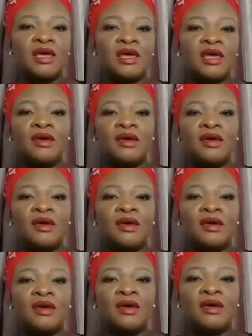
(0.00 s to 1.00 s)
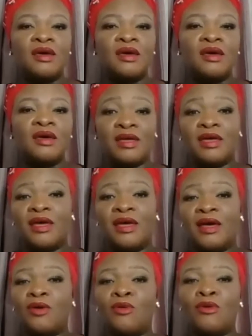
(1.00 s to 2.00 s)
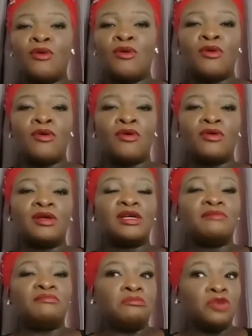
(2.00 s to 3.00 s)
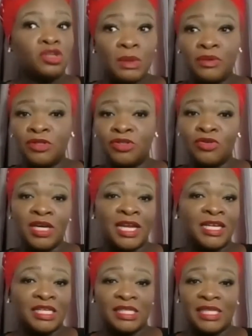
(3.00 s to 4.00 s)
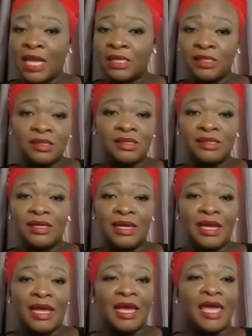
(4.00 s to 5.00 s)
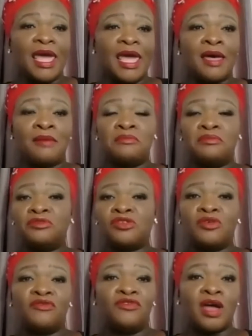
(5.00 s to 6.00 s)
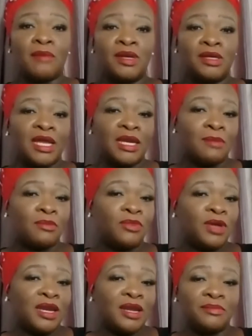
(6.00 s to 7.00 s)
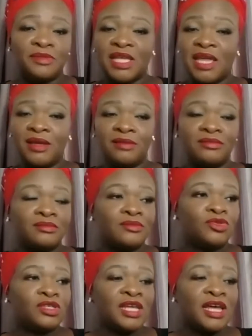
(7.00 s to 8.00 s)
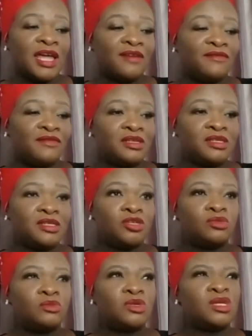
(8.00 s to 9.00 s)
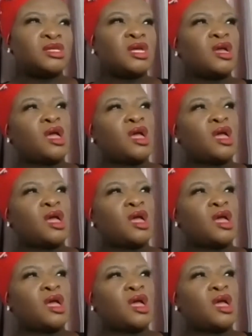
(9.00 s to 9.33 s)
We won't have the time, or most people do not understand. So if you're coming and I'm saying, Musa, I have this issue, Musa's like,